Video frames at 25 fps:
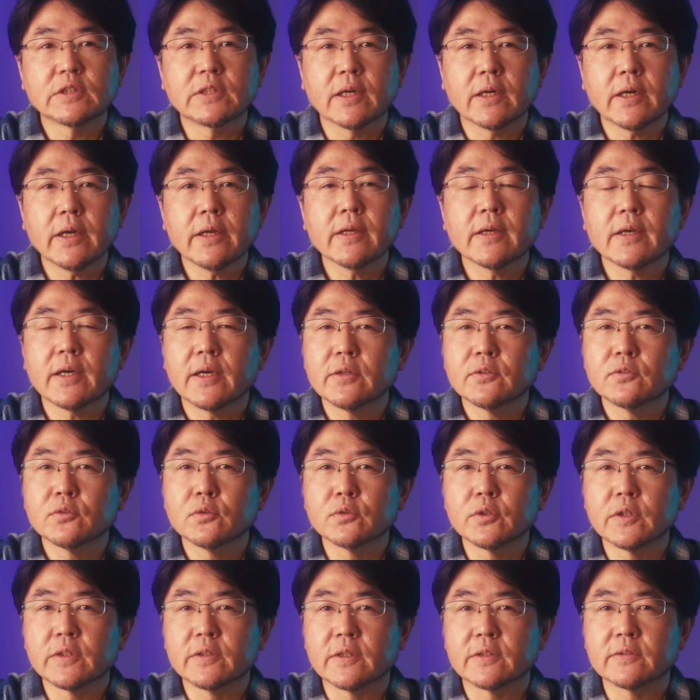higher
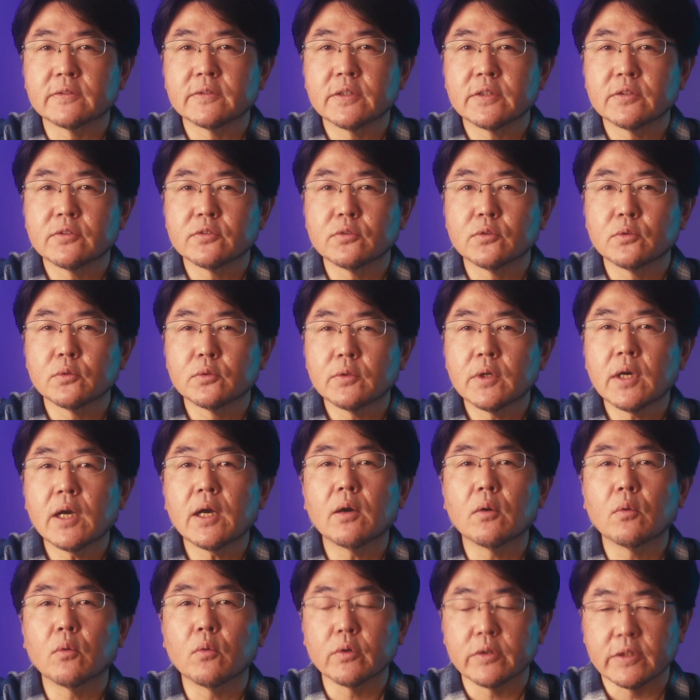resolution than that of the
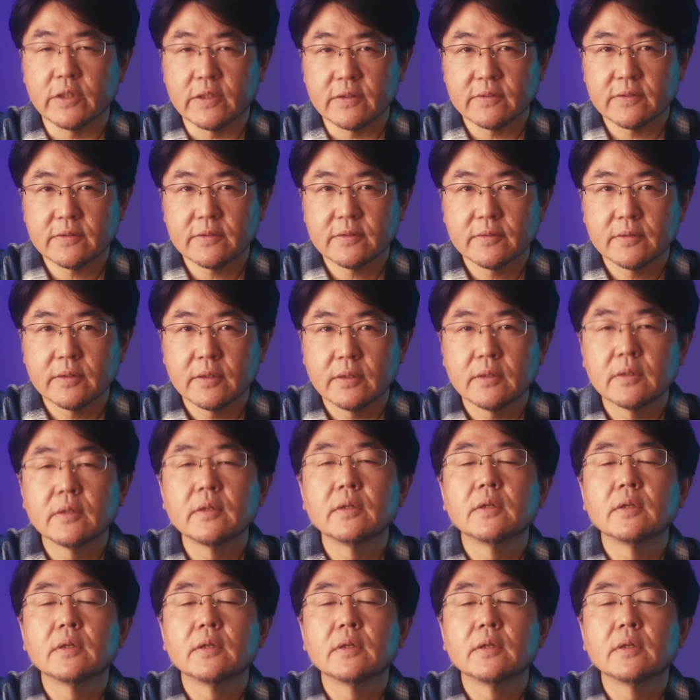final format.